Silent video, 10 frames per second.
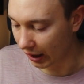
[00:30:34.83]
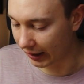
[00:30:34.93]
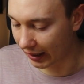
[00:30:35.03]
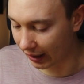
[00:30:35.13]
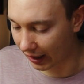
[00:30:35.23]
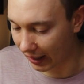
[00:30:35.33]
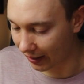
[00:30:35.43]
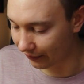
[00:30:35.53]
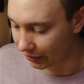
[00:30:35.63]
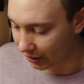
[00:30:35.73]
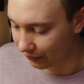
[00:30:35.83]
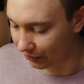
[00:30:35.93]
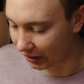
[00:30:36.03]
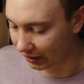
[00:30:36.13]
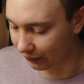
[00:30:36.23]
Again, I have
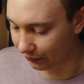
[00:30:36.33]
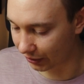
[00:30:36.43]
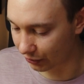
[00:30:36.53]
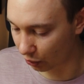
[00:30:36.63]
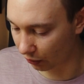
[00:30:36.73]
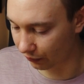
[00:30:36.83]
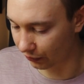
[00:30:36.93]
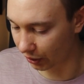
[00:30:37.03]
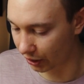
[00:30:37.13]
3 different sort of